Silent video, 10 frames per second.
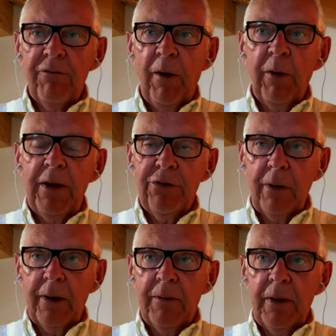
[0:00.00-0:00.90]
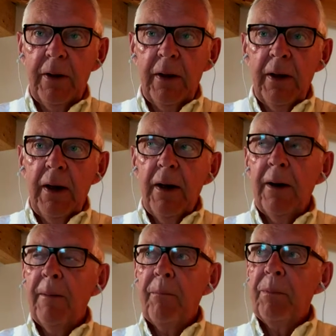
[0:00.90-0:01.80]
very easily.
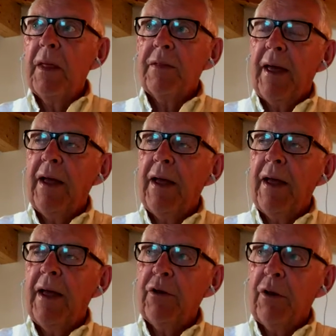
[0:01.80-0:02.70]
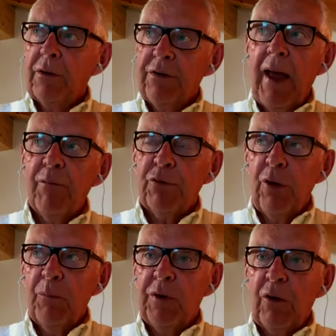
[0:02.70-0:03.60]
The headhunters, they have a
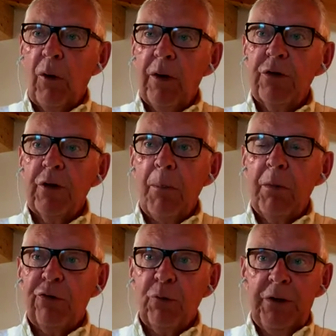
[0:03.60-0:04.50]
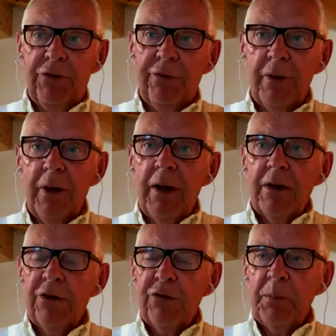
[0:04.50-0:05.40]
term which they call a double switch.
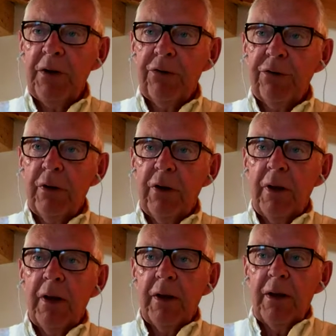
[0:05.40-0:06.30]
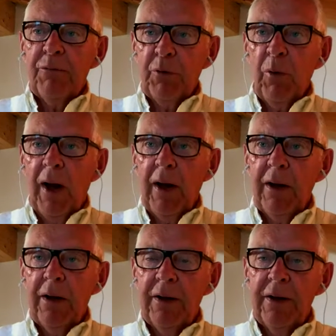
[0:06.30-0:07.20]
This means if you
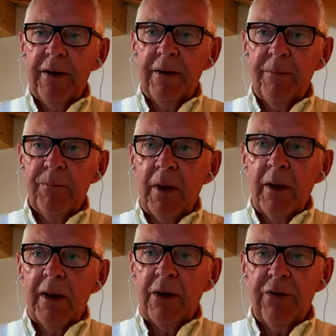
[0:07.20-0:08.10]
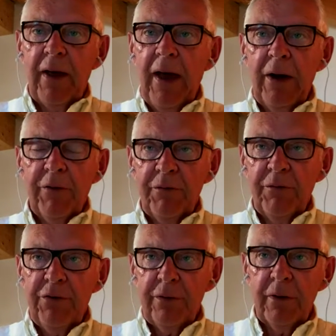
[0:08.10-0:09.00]
are let's say, head of a
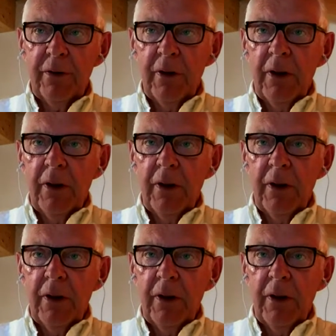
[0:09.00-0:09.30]
division